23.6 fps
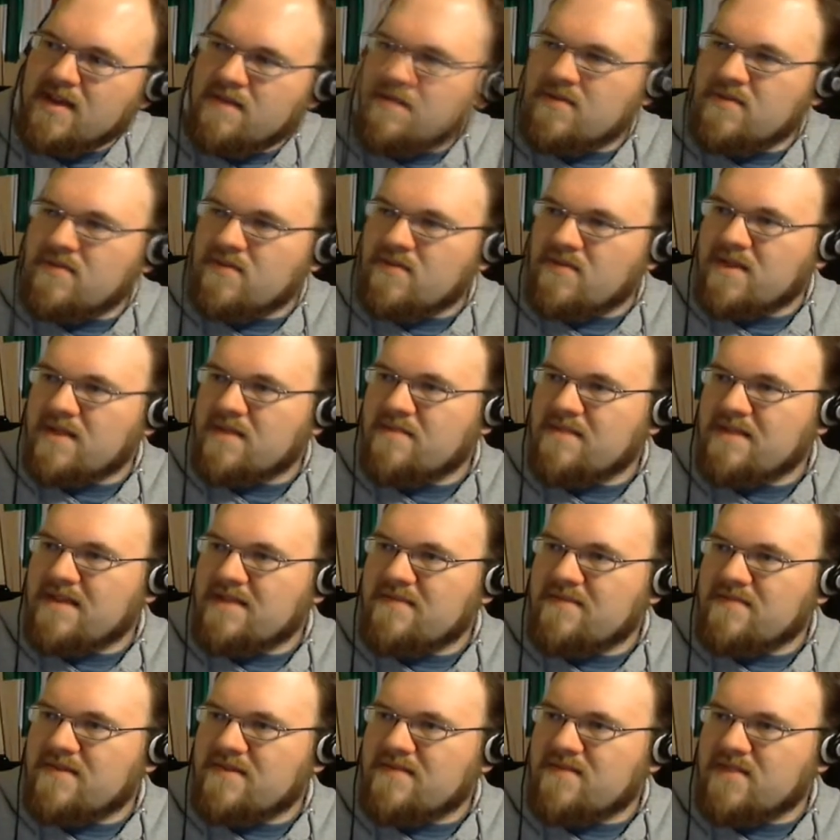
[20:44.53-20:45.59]
But one
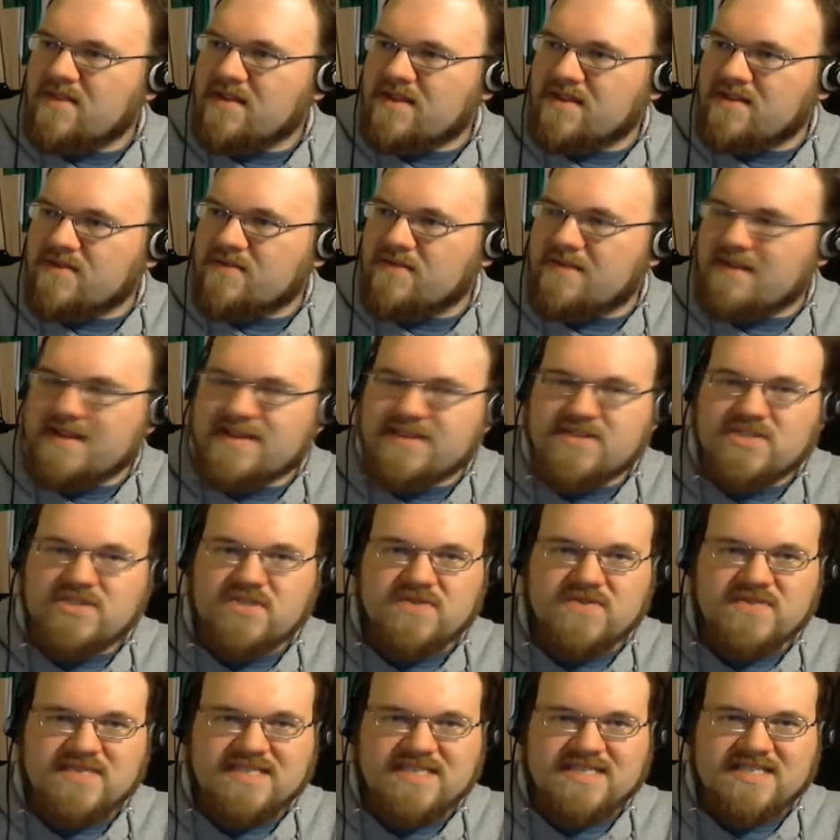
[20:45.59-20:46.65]
of the other main
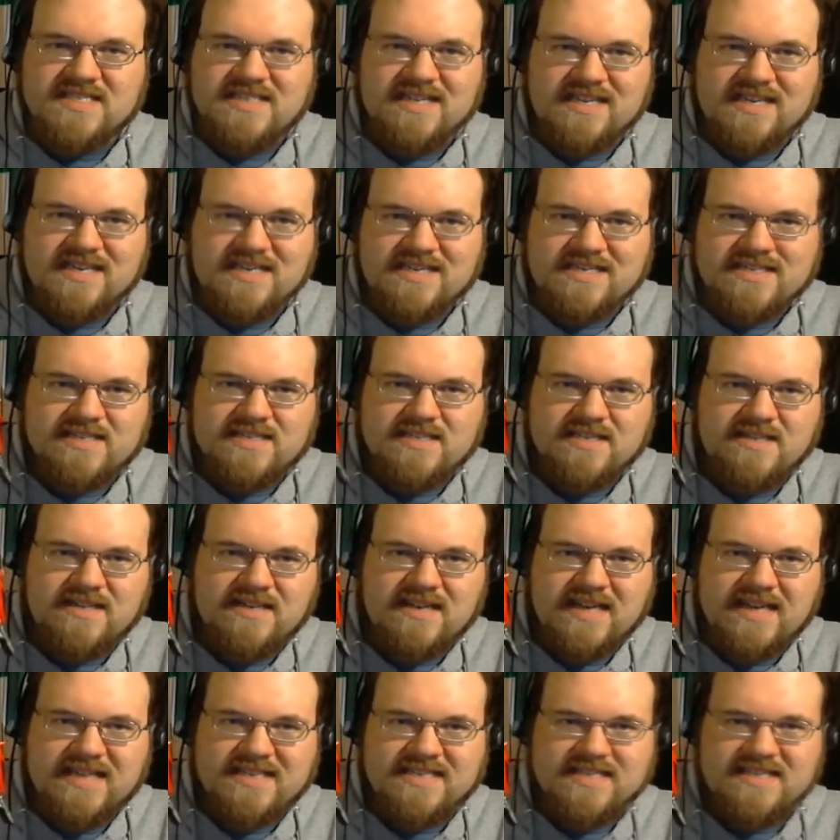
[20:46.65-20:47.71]
issues is that Onslaught
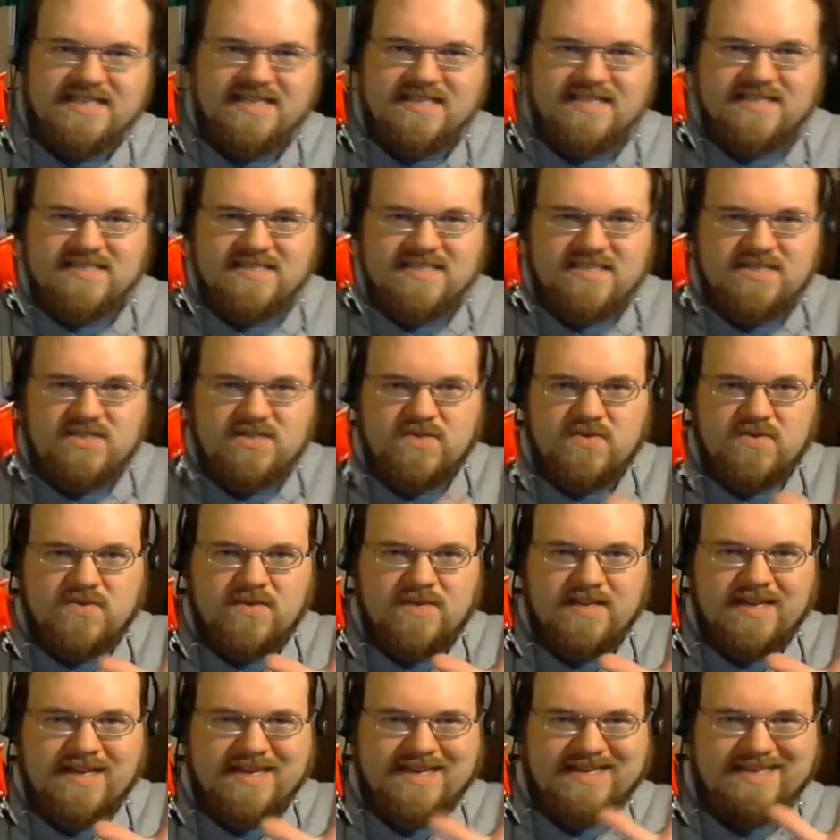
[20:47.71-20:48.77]
has a tendency to
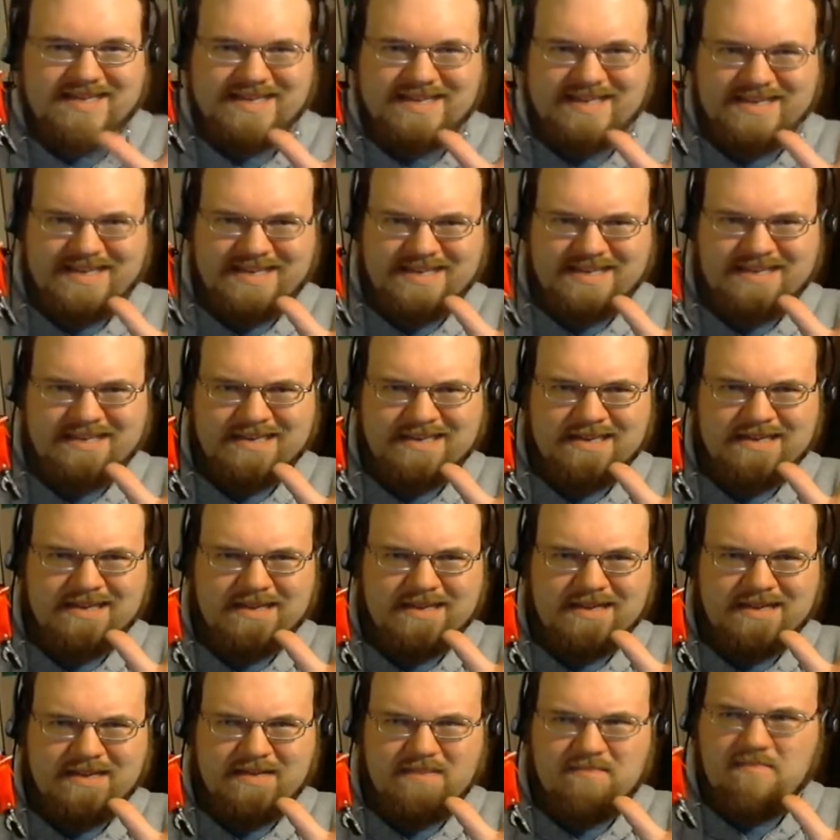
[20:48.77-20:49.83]
like lean
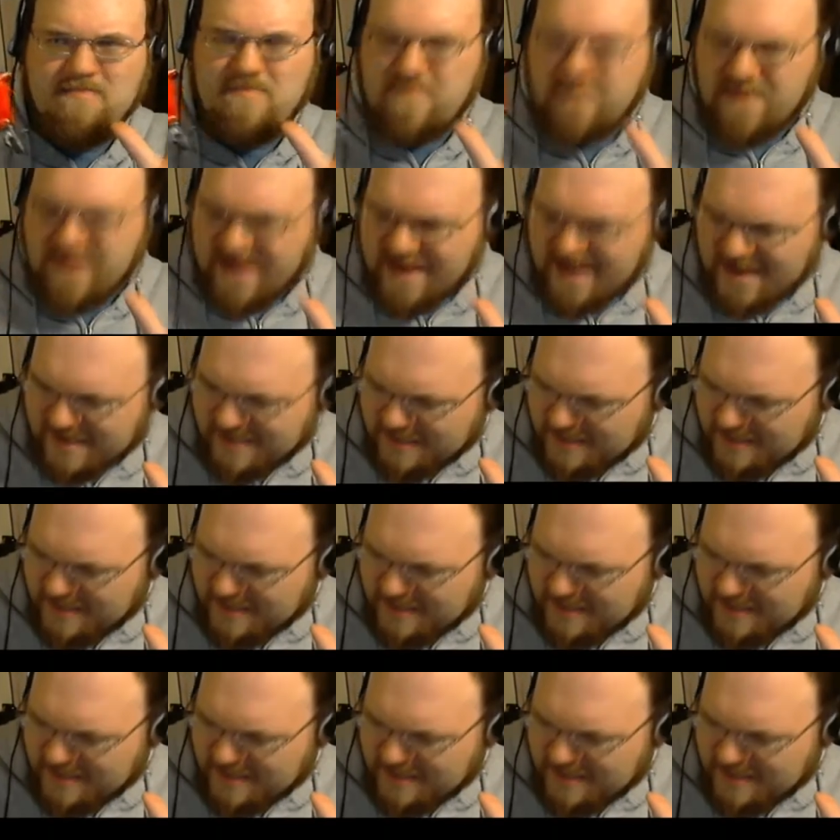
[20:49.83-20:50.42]
back.